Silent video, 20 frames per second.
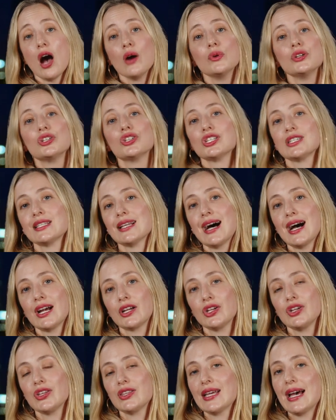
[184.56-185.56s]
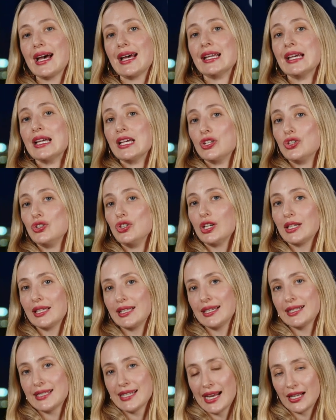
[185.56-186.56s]
I would just argue that
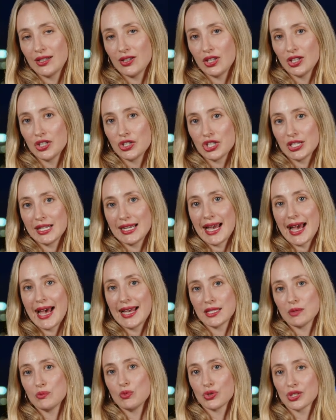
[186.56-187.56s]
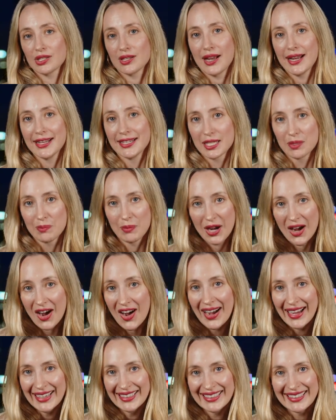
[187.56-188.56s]
nuclear technology has more science
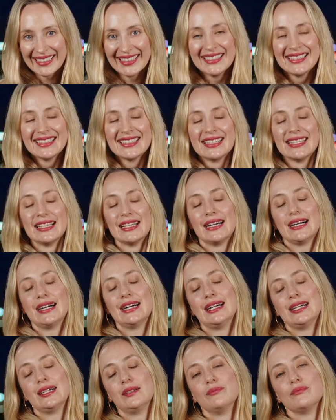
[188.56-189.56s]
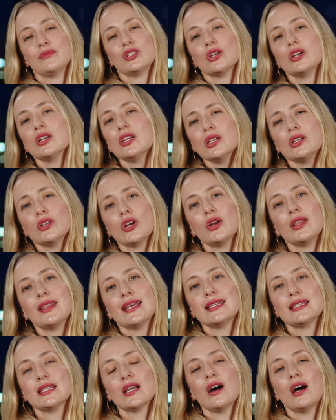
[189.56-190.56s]
behind it.
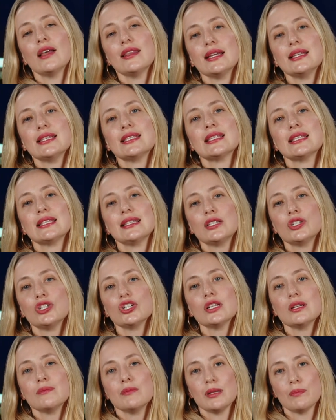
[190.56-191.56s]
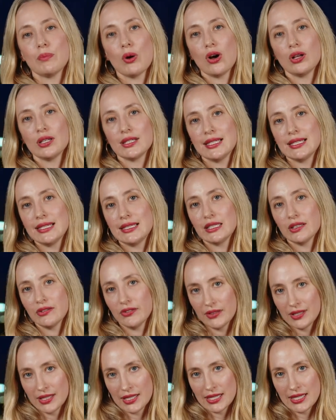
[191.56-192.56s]
There's legitimate policy
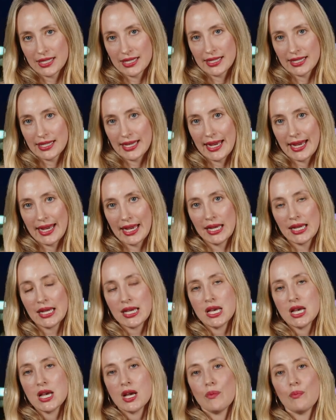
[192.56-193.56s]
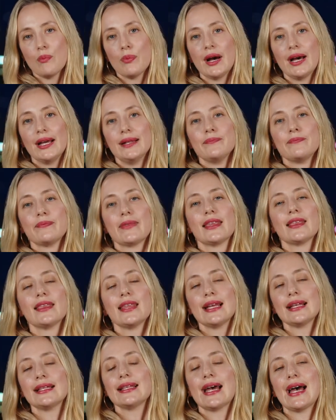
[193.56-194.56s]
differences there. But the
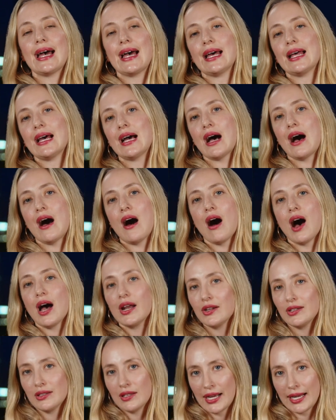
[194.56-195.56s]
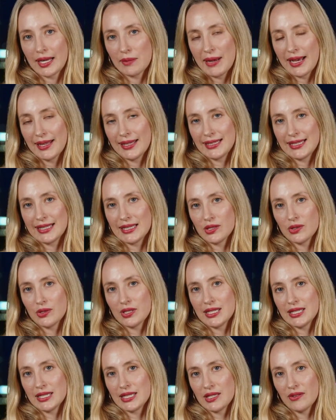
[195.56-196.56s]
thing that I don't like about the
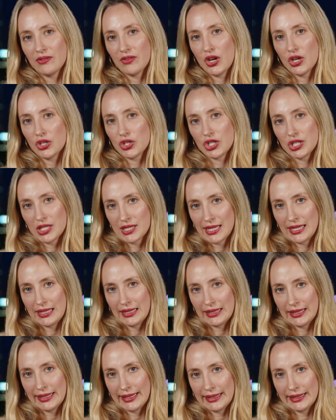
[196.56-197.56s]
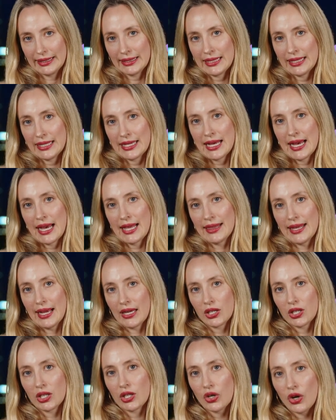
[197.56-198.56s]
Teals is the virtue signaling
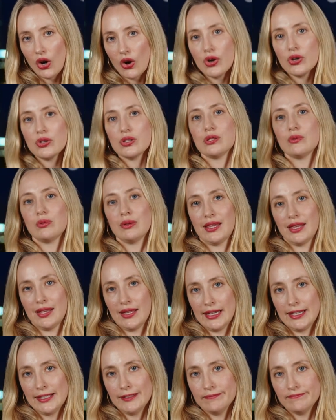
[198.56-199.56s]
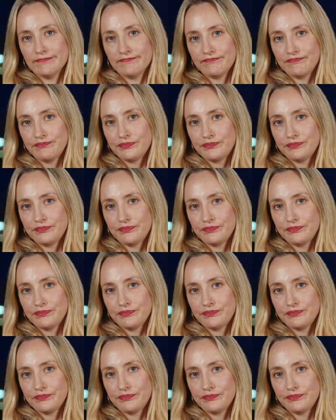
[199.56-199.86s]
that goes with it.